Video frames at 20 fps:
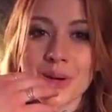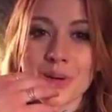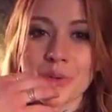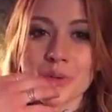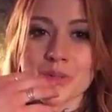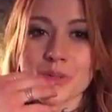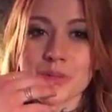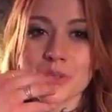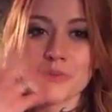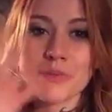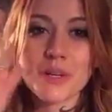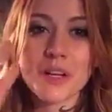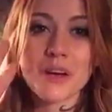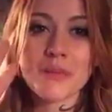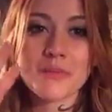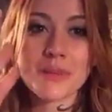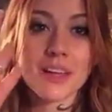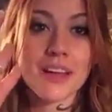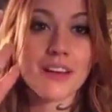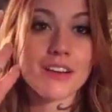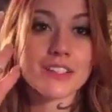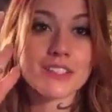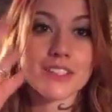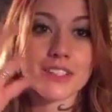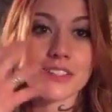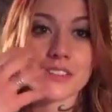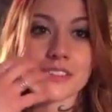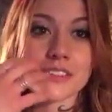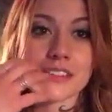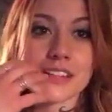we sort of become the
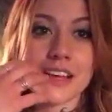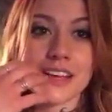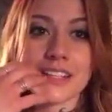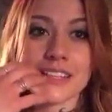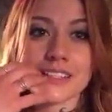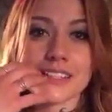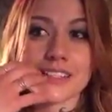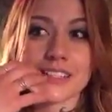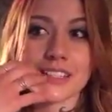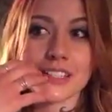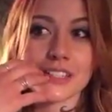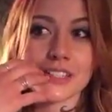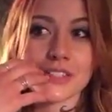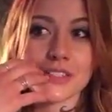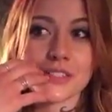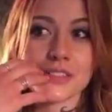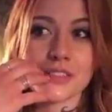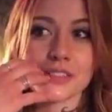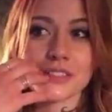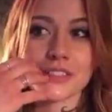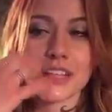characters, and it's